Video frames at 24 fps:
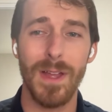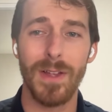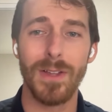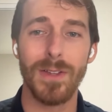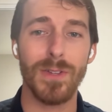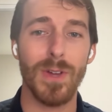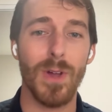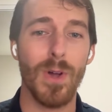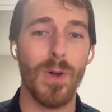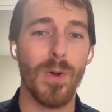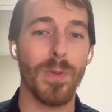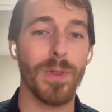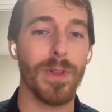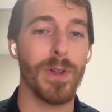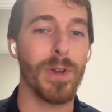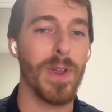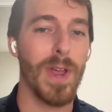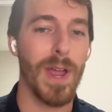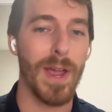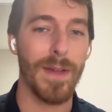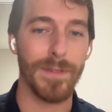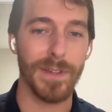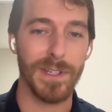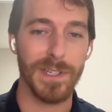So there
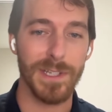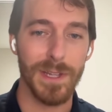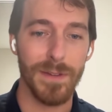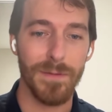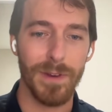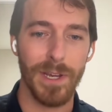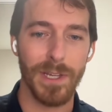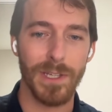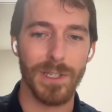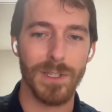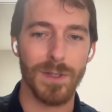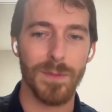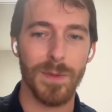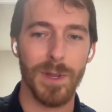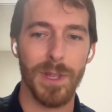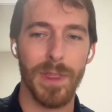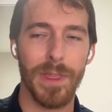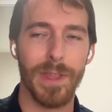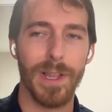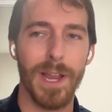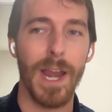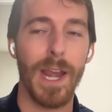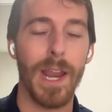you have it, Stephen A. Smith.